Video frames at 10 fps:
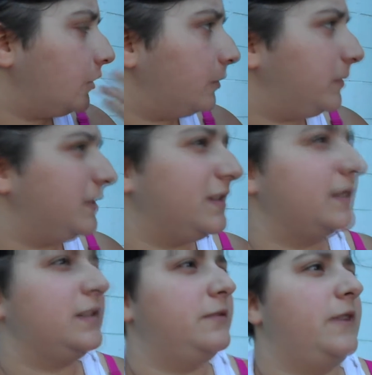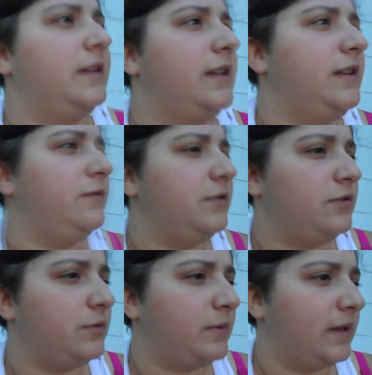Hope this doesn't affect any
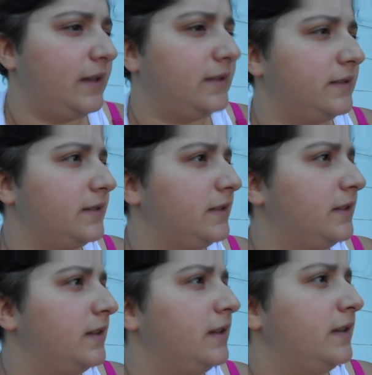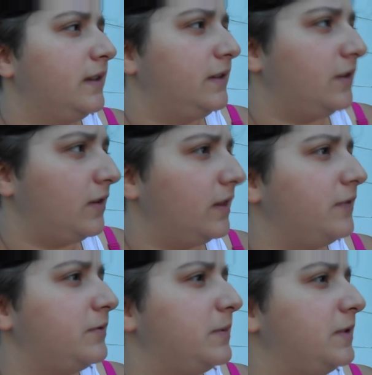future plans. The dog
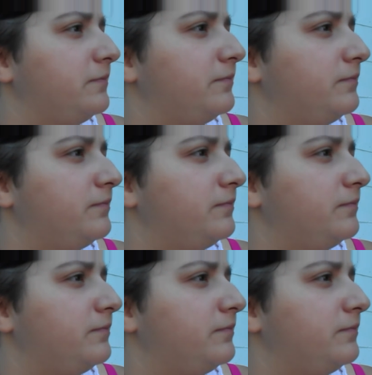left me.